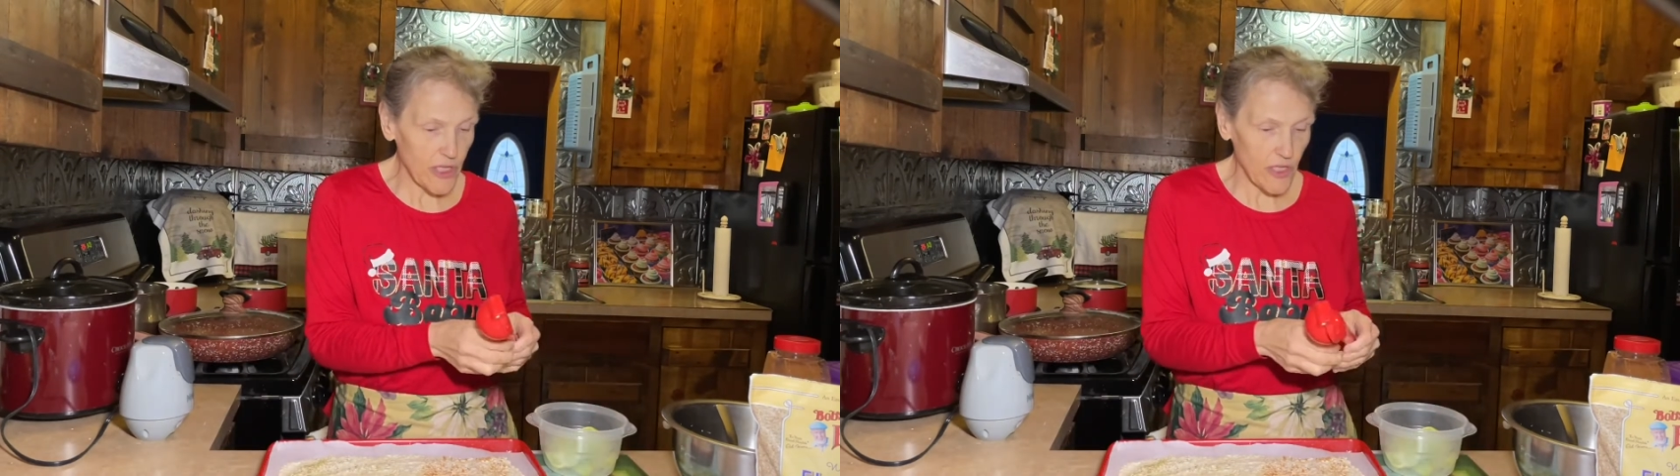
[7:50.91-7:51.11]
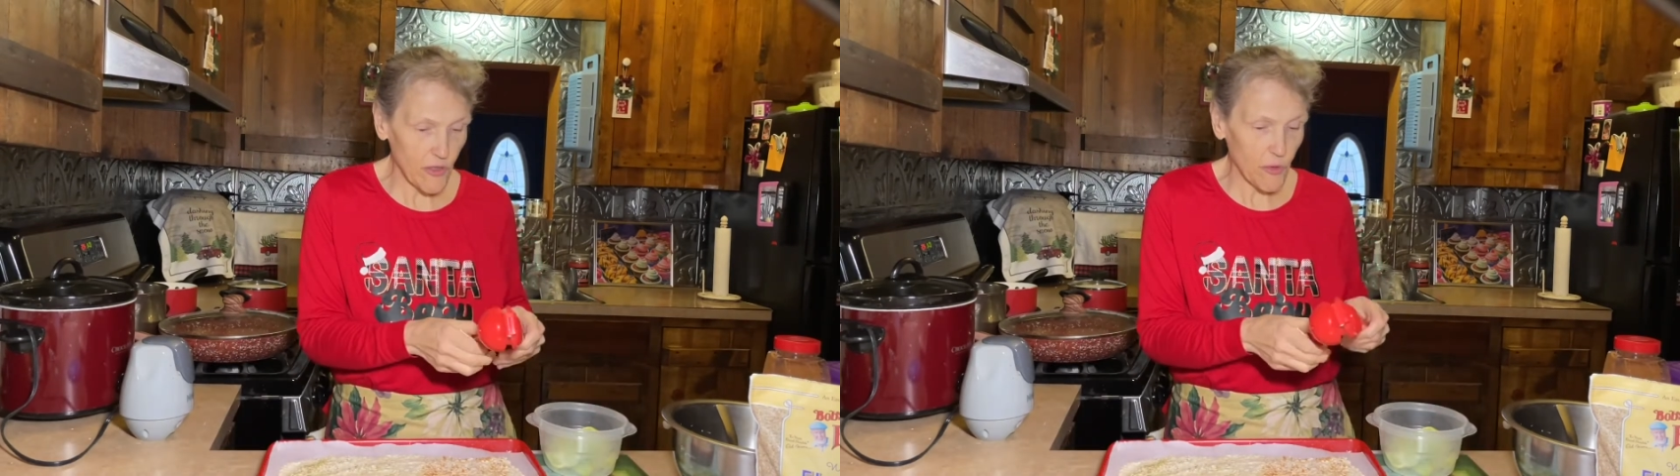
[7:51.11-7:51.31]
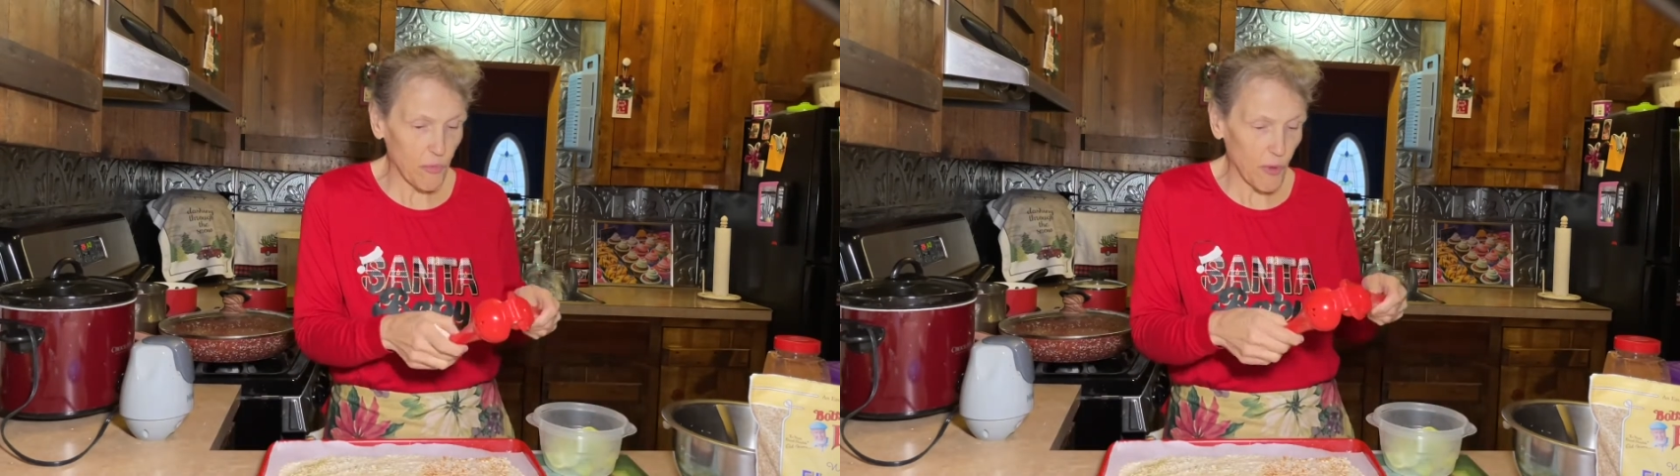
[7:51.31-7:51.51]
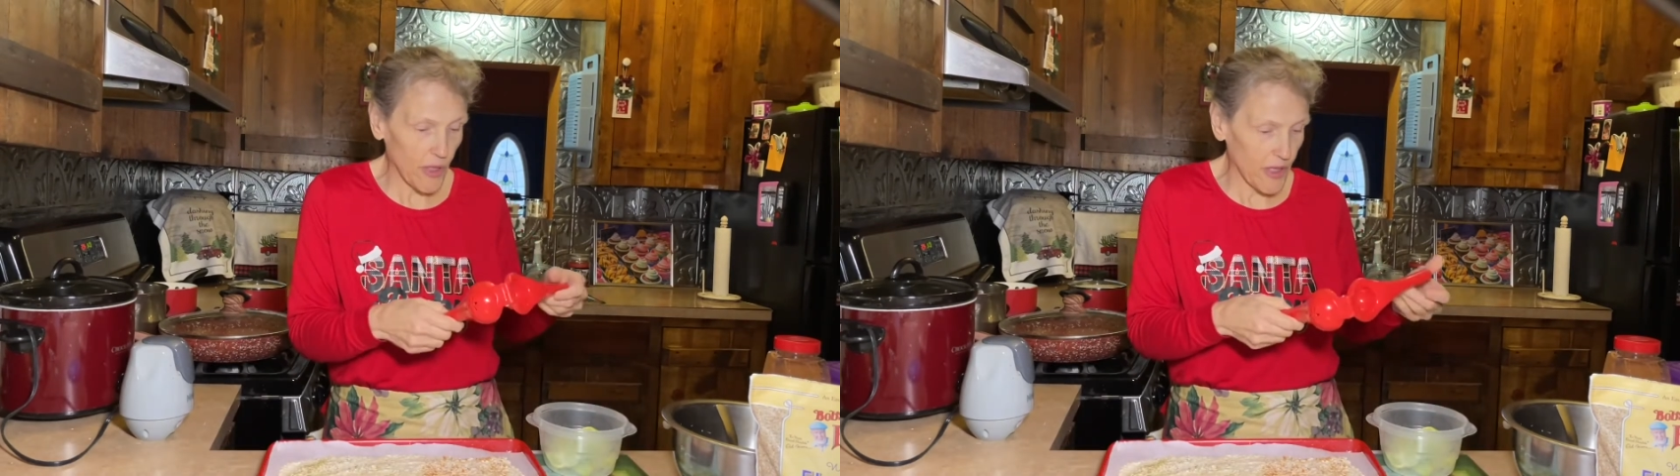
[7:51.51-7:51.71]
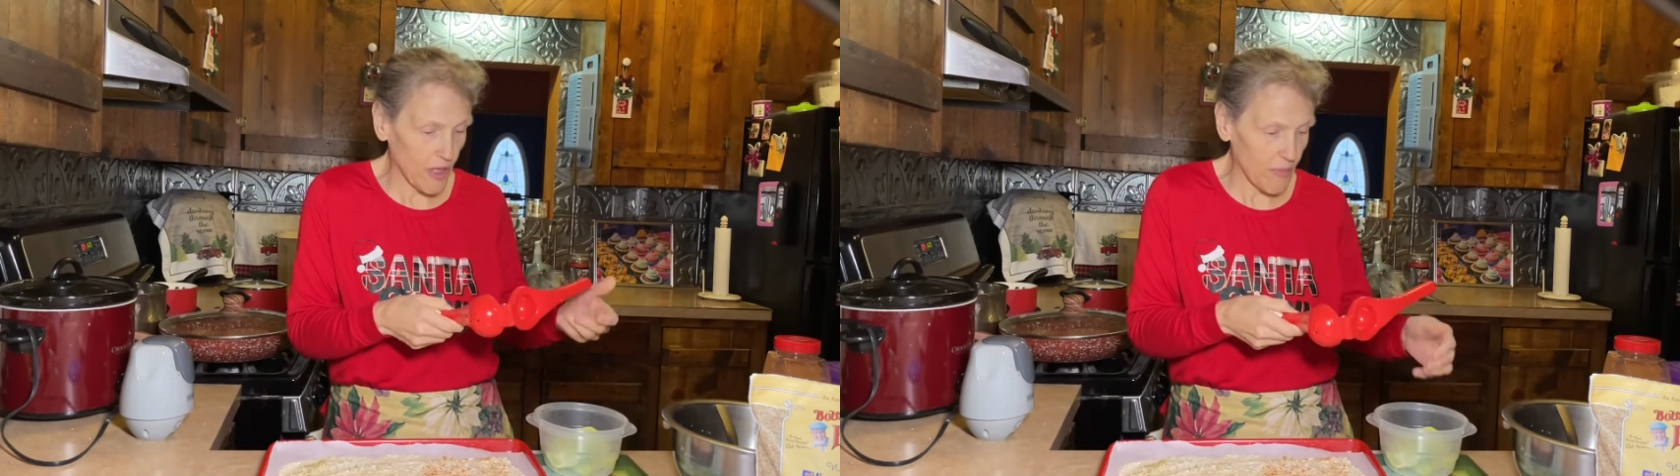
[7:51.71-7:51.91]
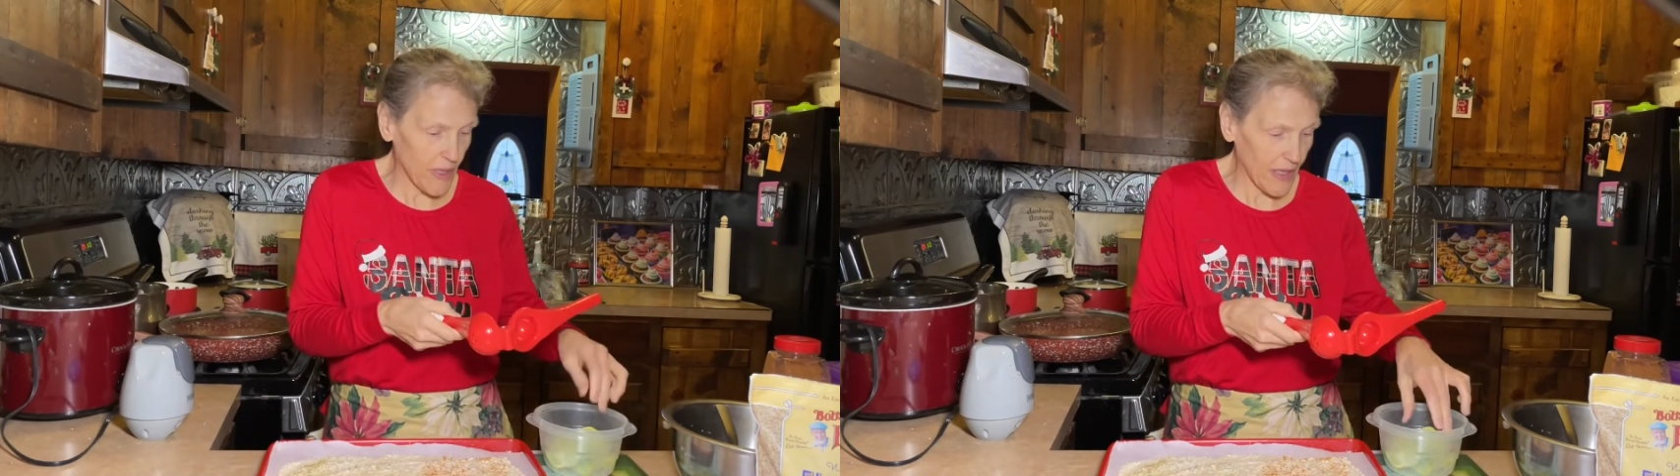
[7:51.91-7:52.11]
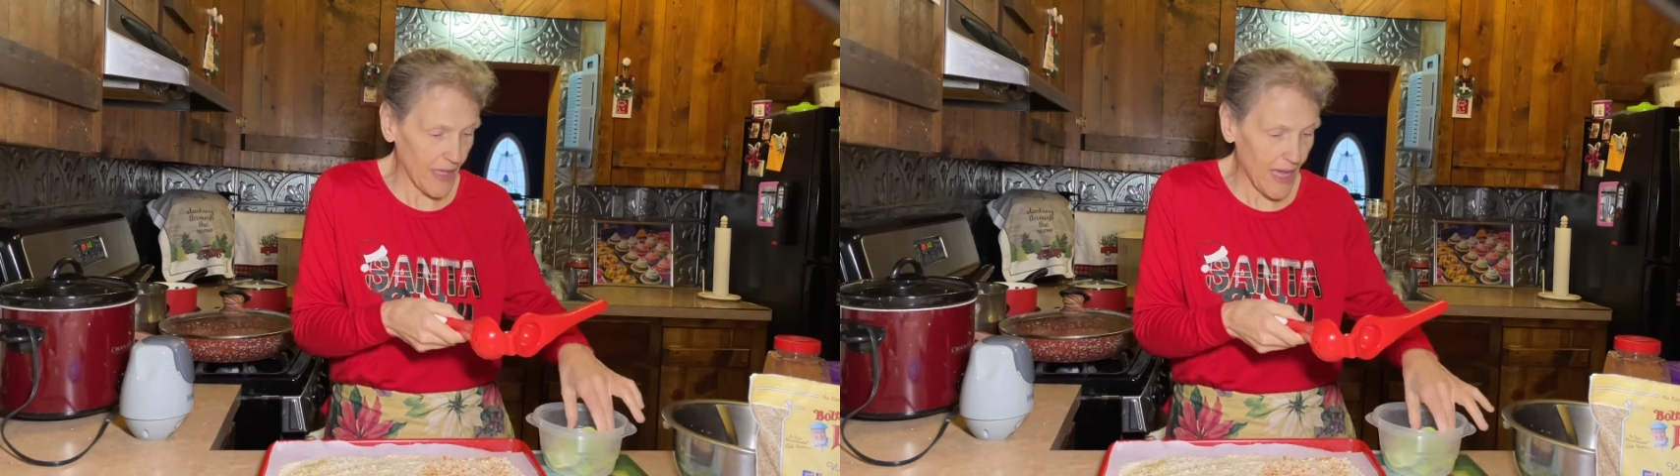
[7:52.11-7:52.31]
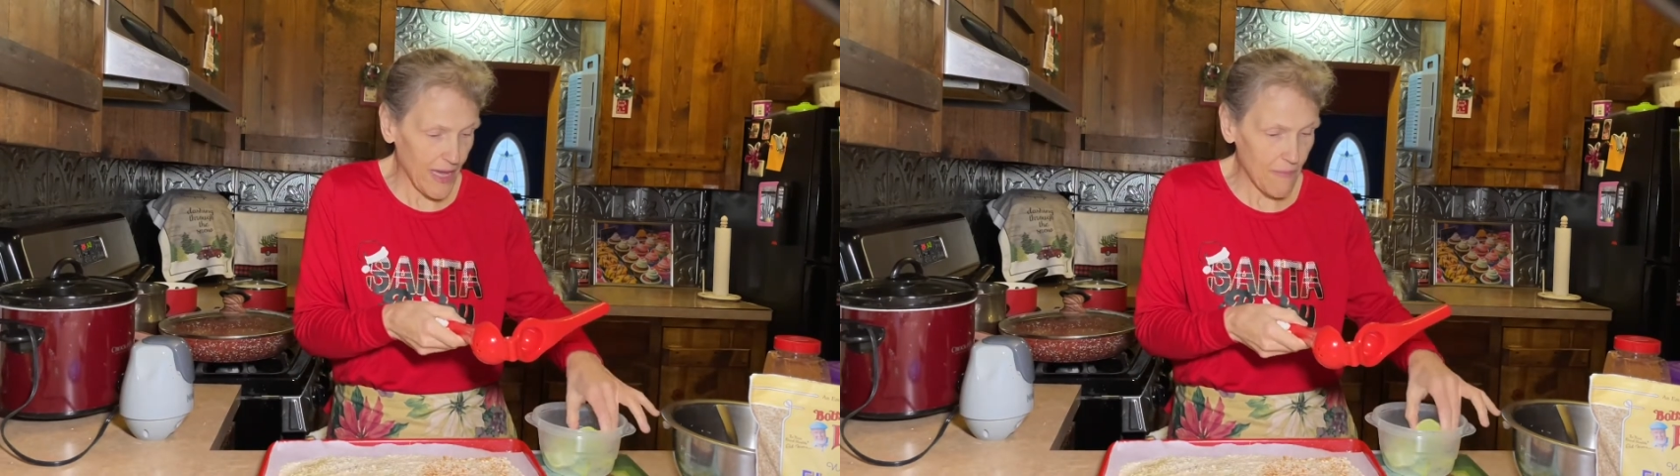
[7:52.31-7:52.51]
to put a little bit of
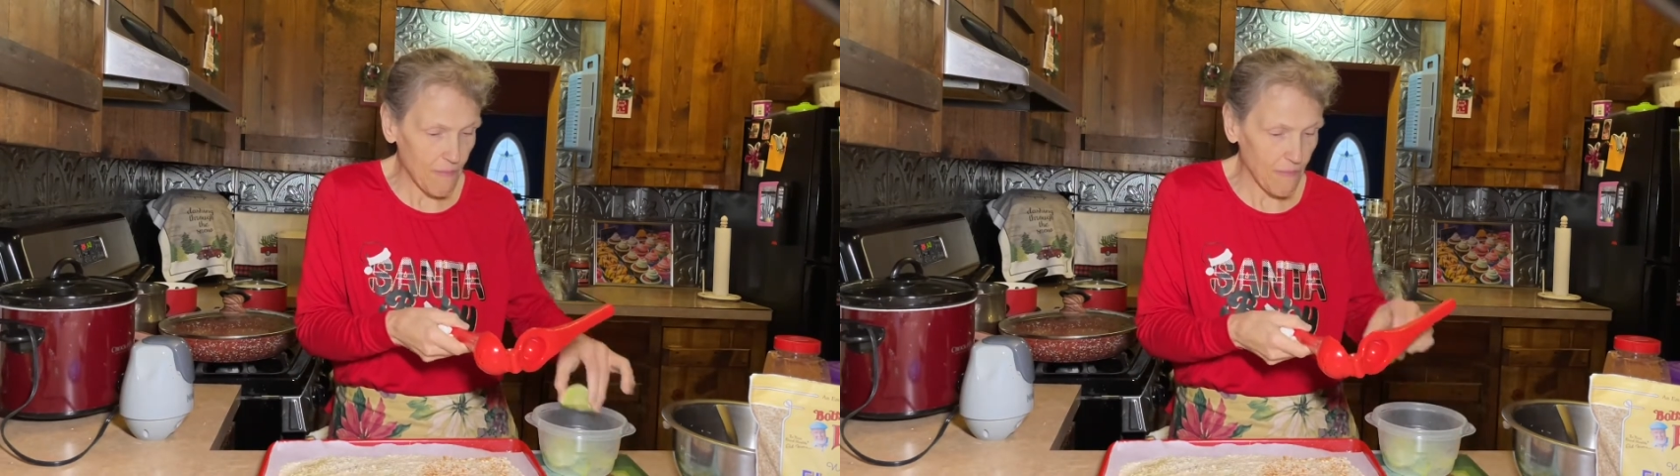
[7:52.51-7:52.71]
lime